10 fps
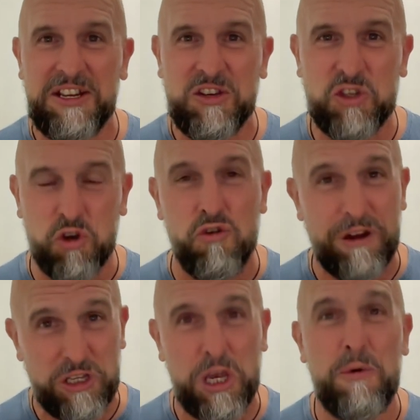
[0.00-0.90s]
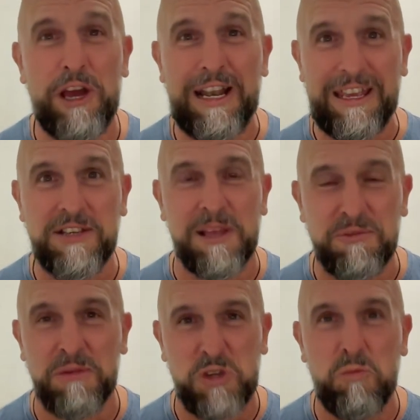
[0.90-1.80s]
scoring too early,
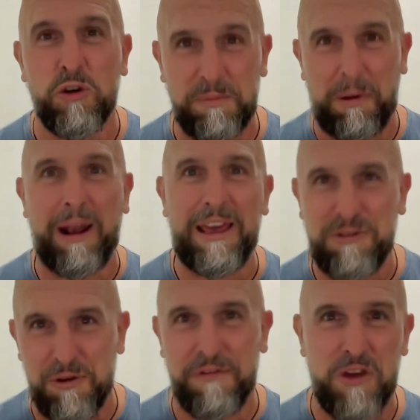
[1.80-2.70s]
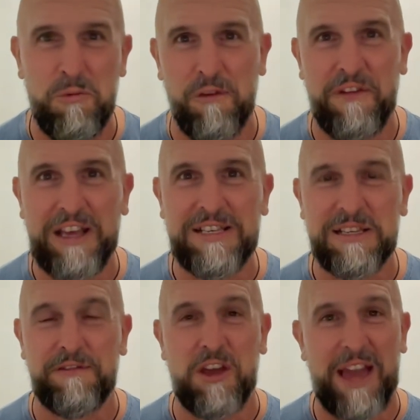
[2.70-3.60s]
sometimes you want to play through a few more
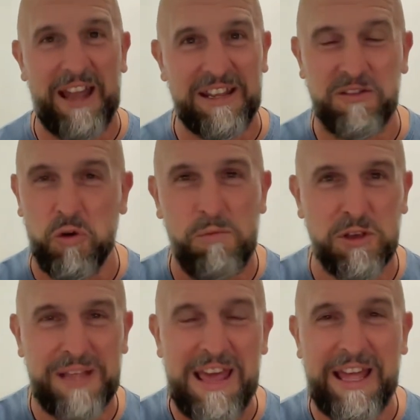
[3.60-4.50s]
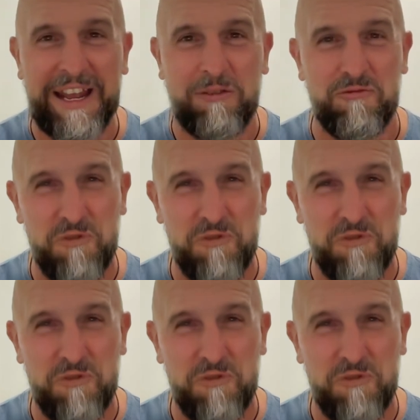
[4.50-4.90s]
phases if you can and almost eke it out